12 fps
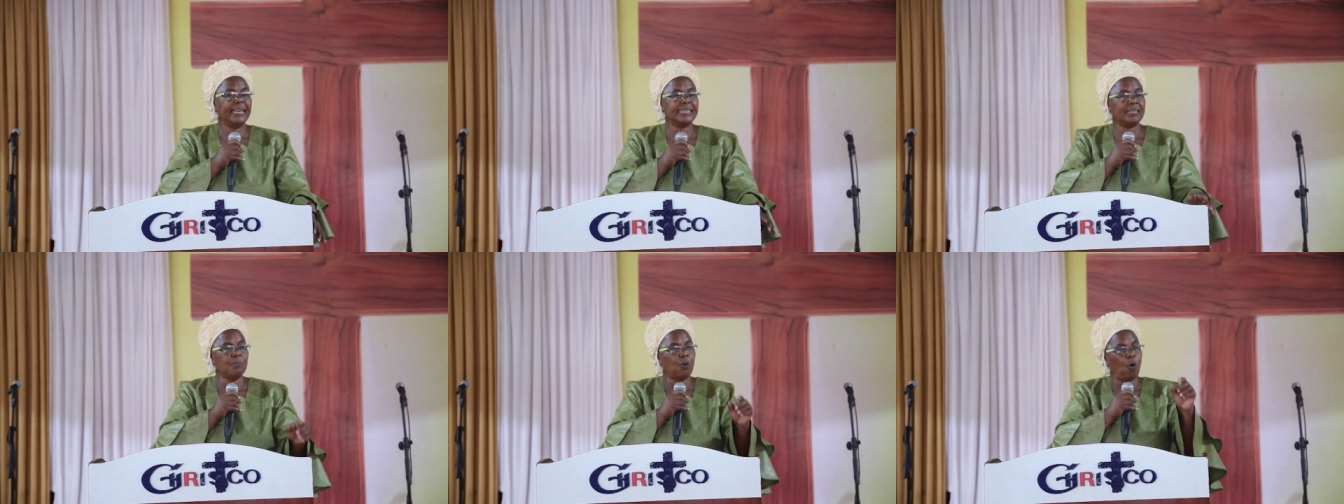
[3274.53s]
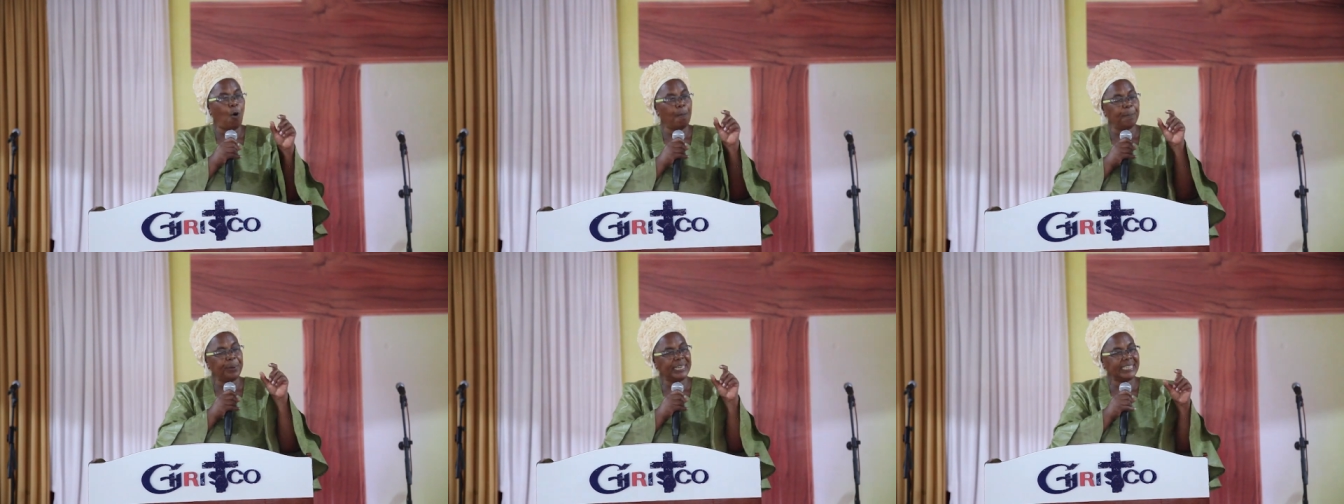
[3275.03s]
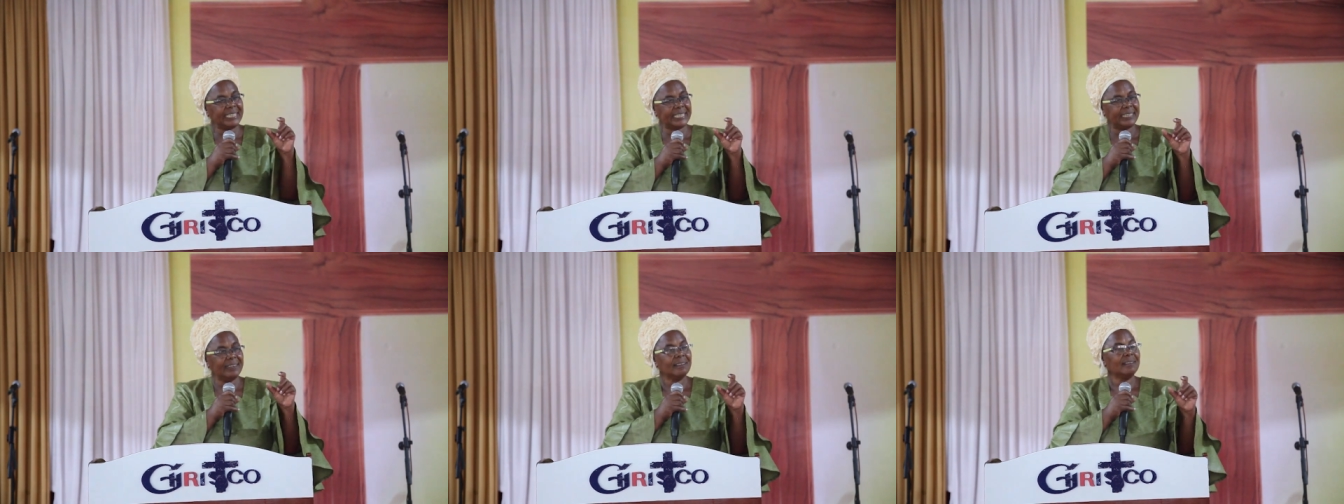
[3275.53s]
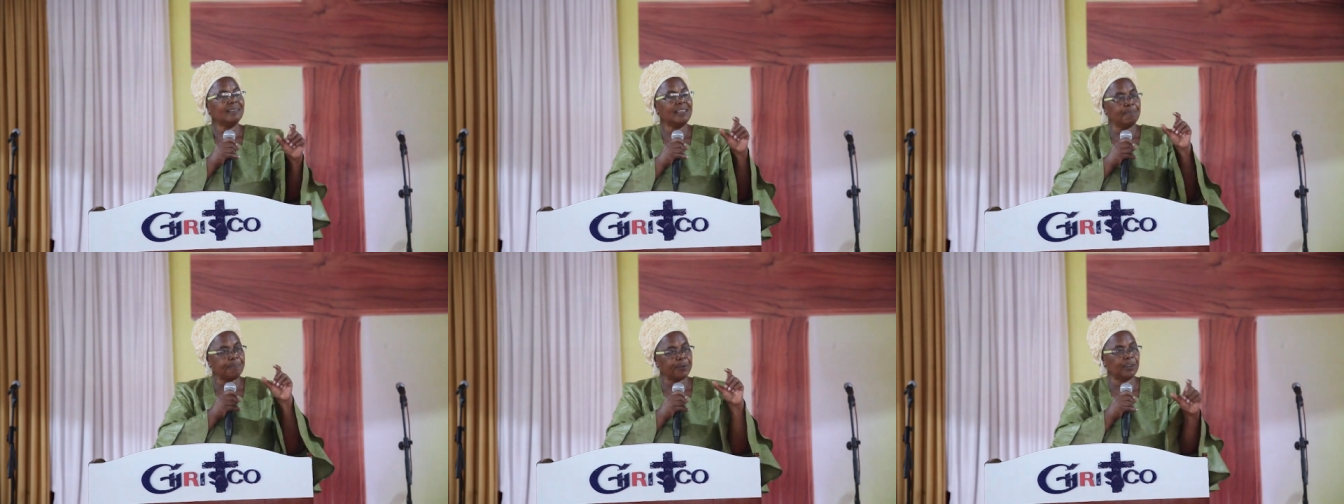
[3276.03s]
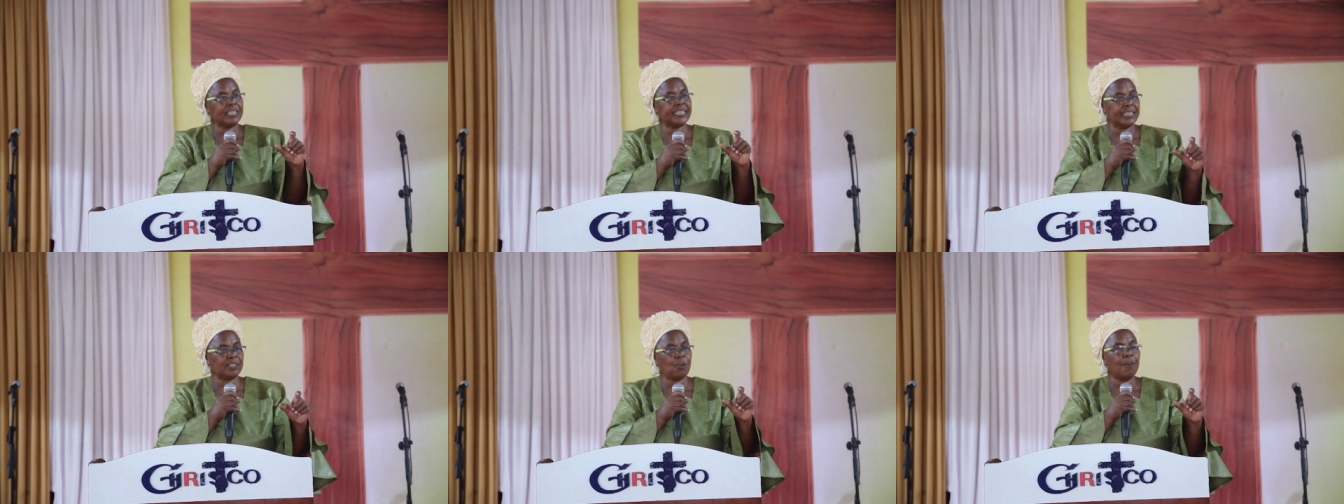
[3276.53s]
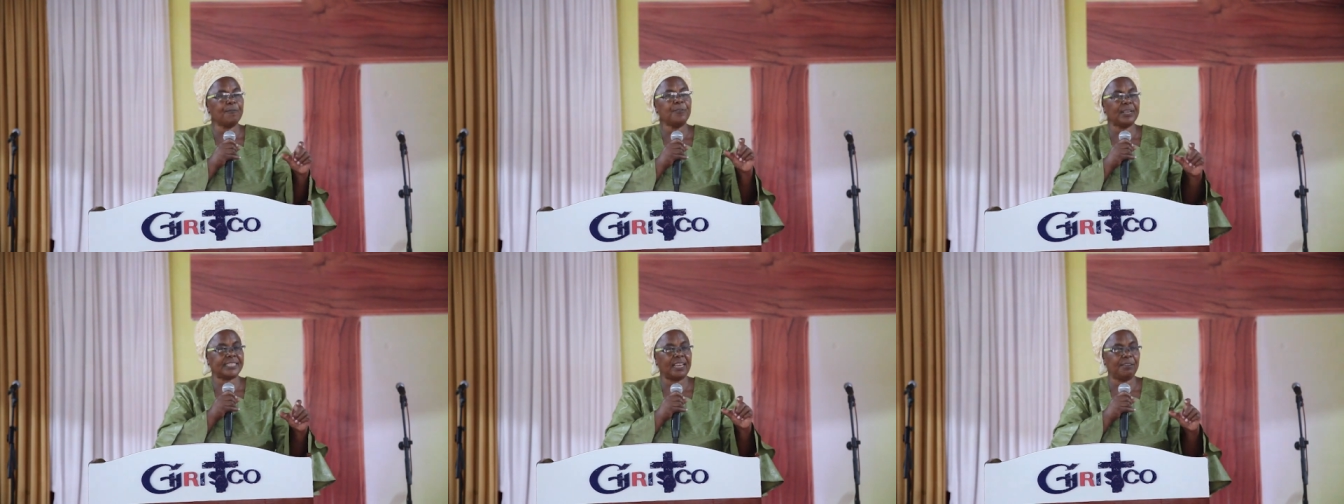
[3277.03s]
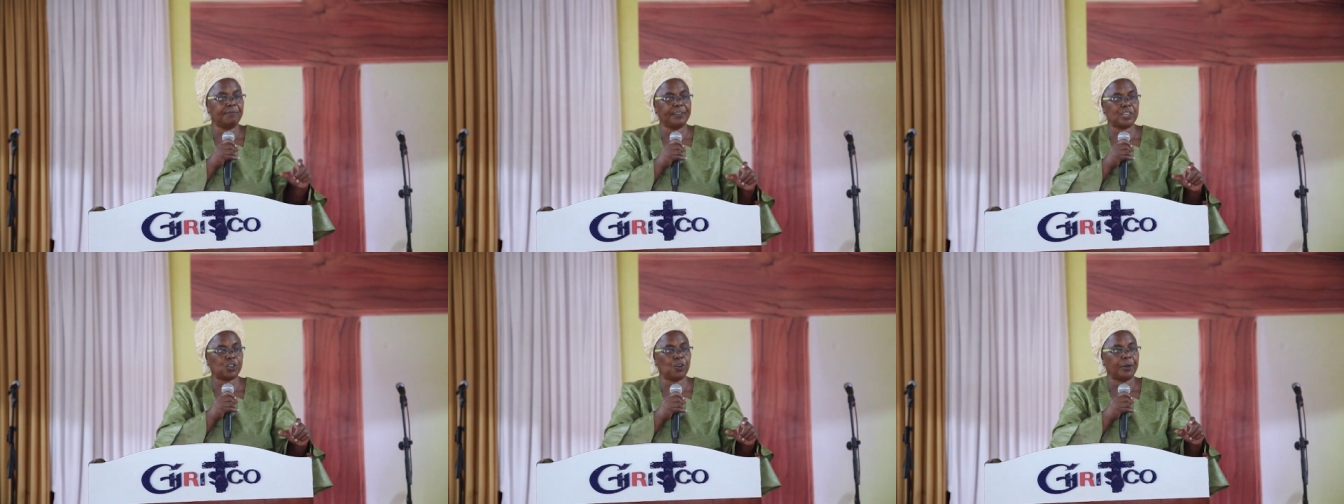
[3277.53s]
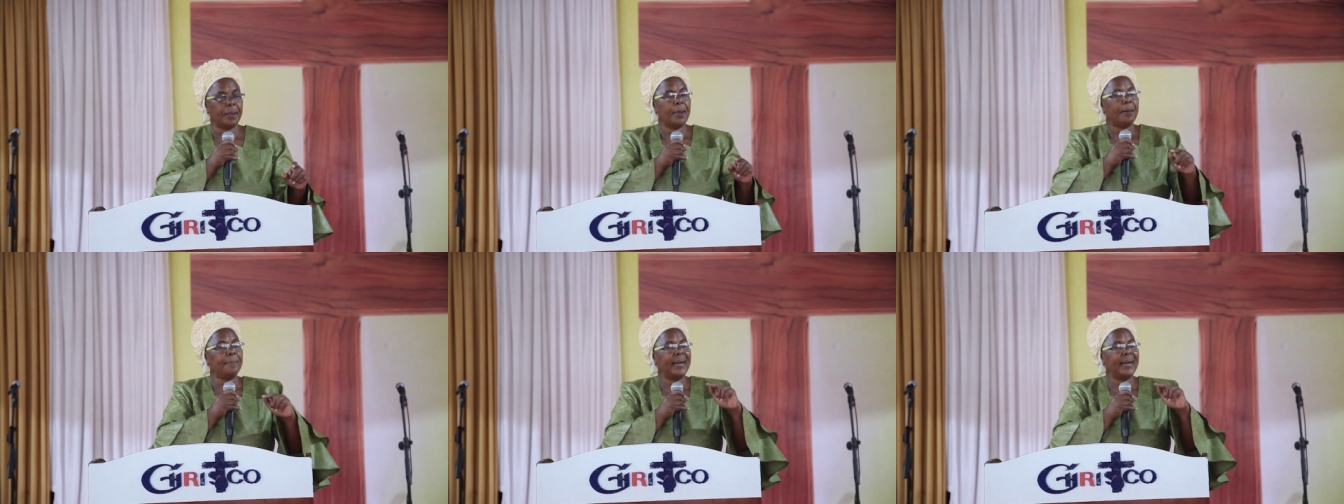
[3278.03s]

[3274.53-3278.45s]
Let him complete the process of your salvation